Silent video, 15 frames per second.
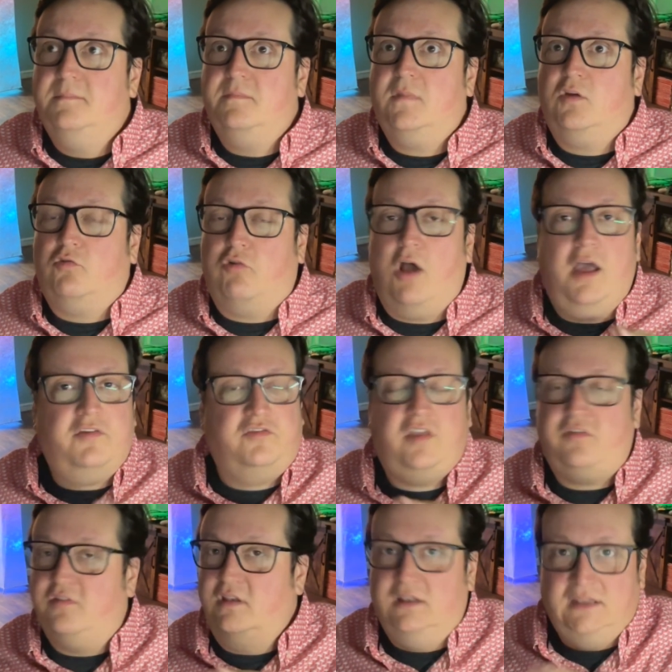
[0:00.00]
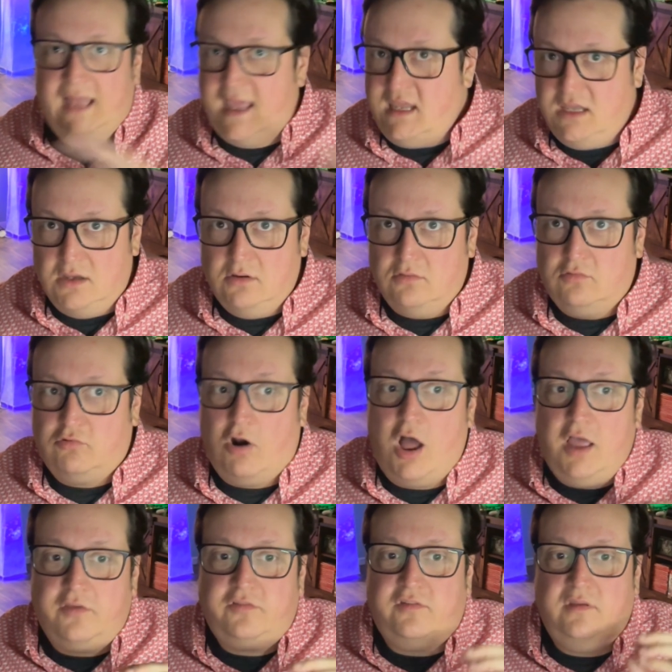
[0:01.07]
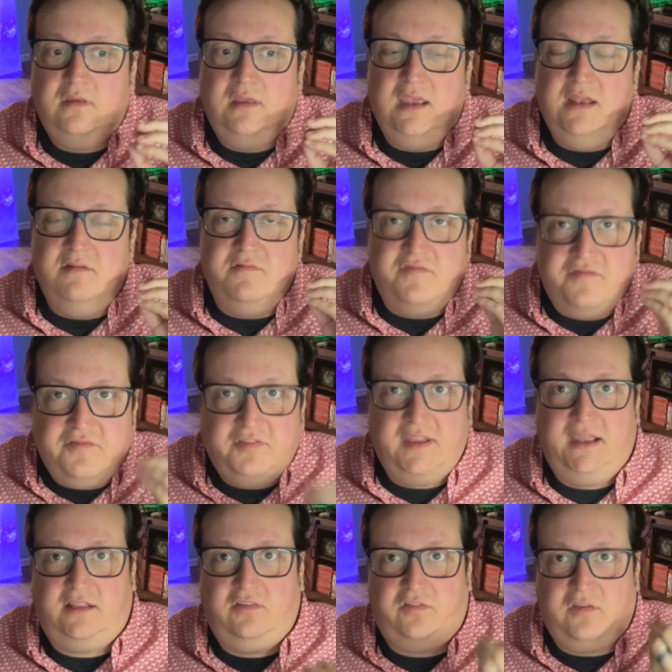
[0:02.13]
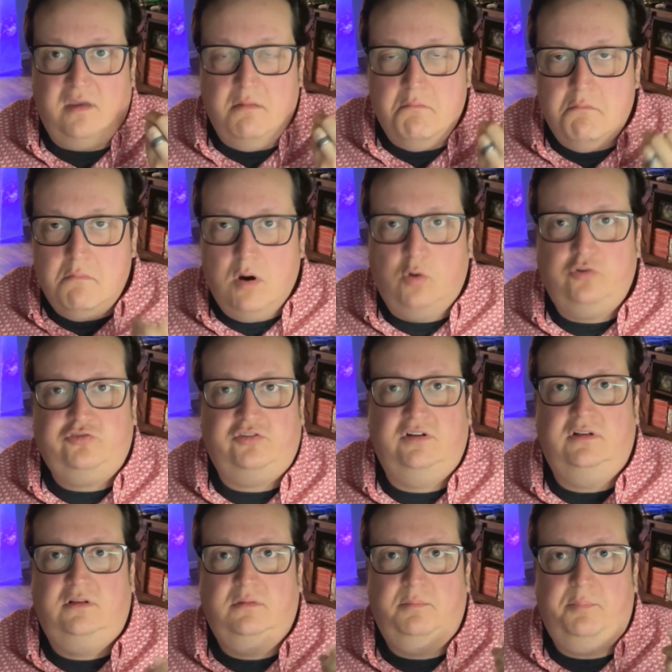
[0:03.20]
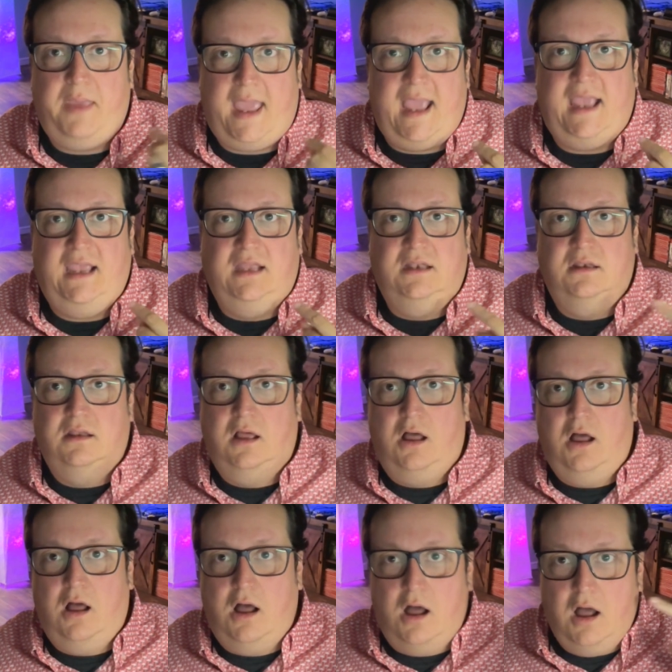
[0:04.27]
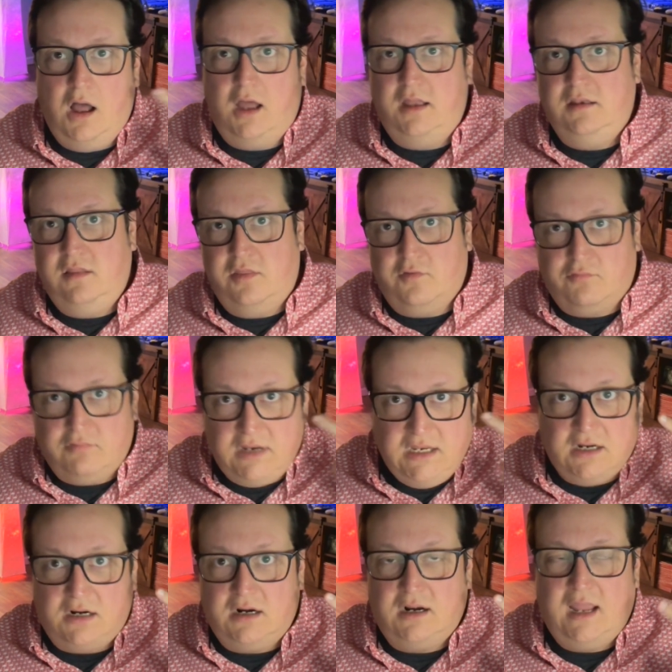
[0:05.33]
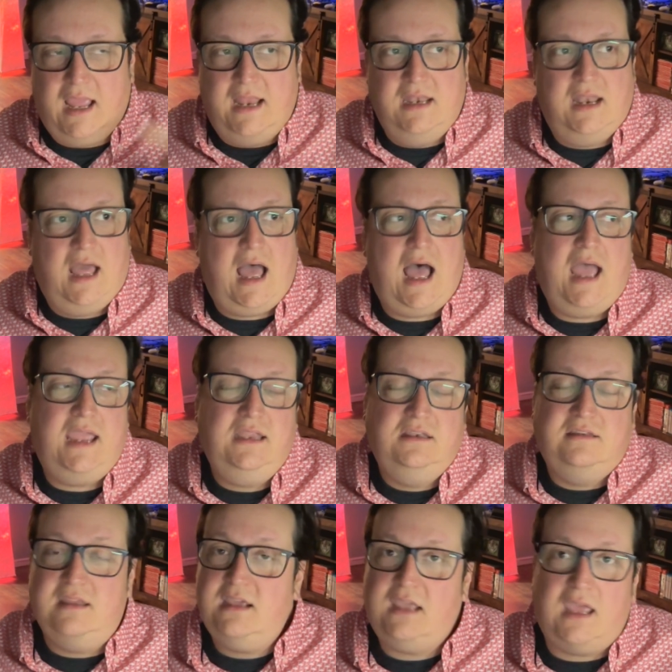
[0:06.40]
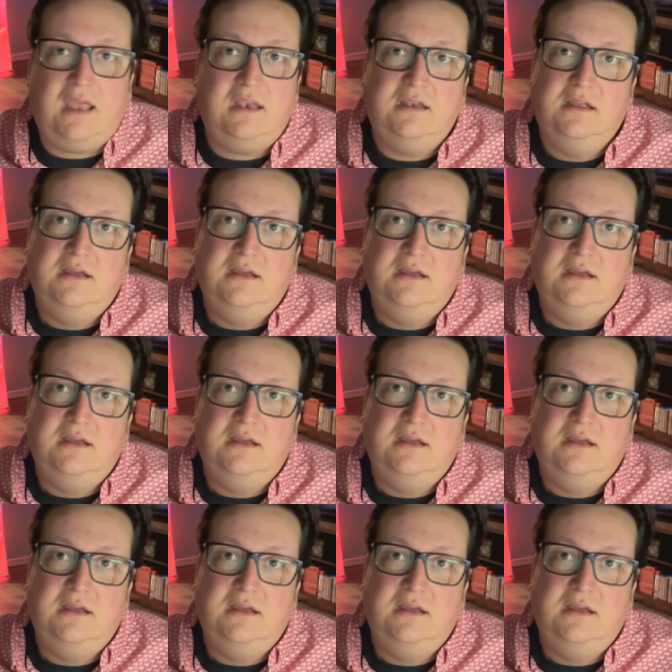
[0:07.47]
Crossed doesn't let you. Crossed inflicts emotional pain on the reader, and I dig it.